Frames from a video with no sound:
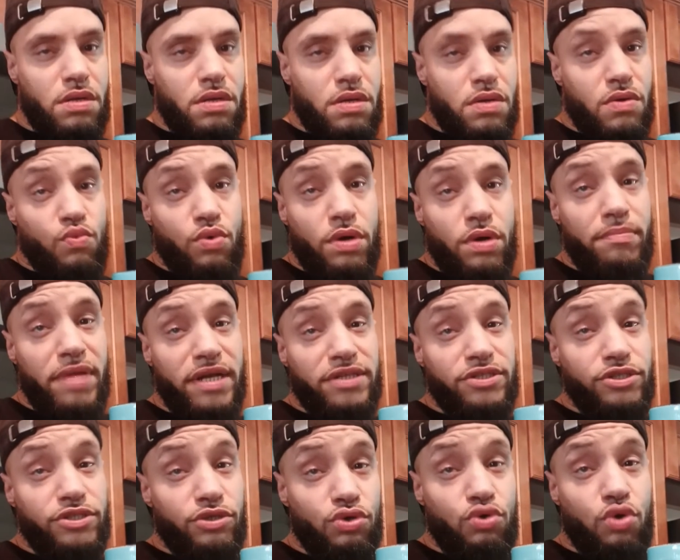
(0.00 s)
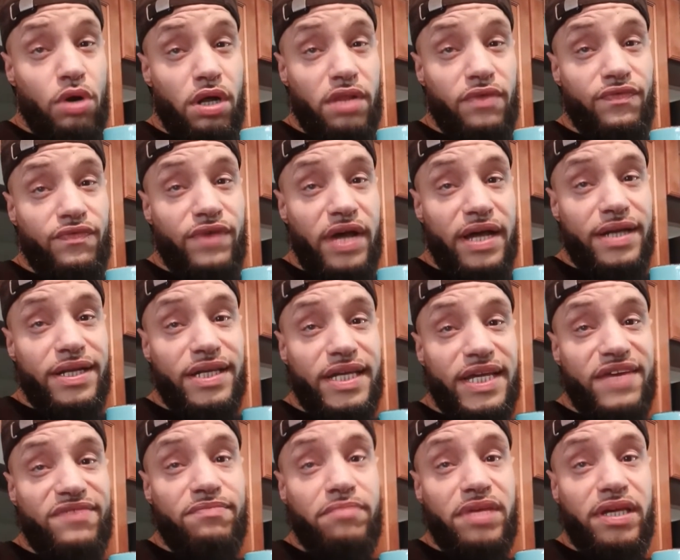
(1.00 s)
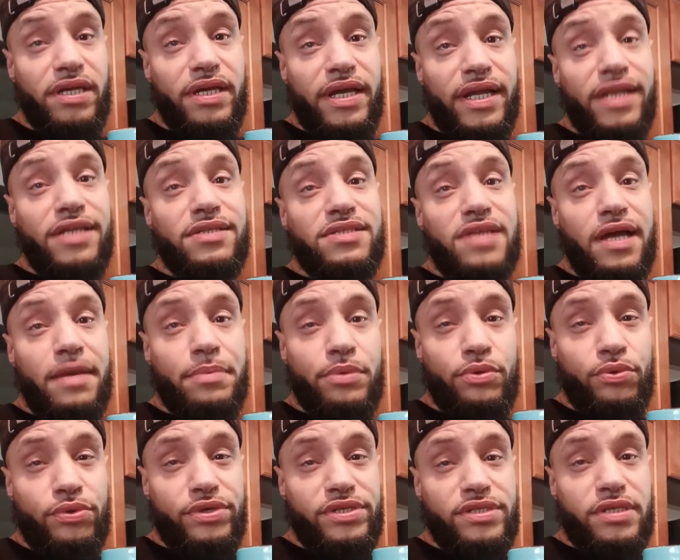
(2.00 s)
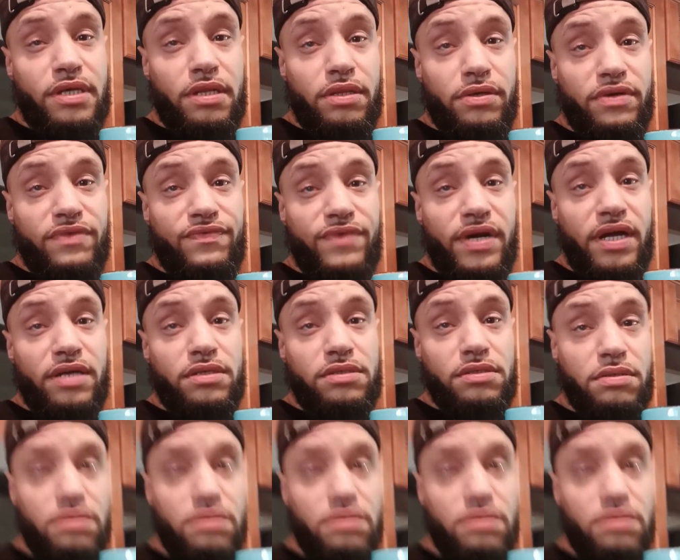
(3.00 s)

What makes you qualified to give me any type of reseller advice?